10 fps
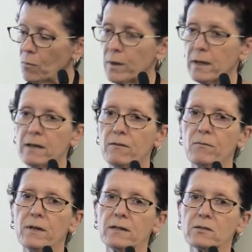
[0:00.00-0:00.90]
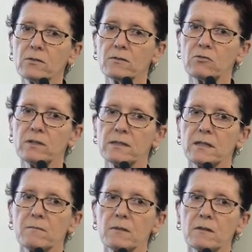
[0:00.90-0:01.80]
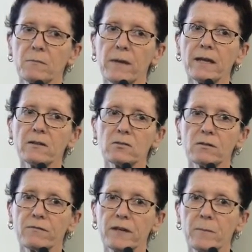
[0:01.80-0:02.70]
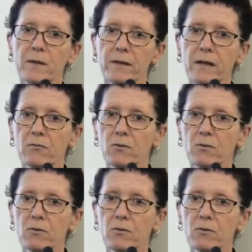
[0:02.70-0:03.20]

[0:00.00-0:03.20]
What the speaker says: We really sort of stressed to him that the main sort of feedback that our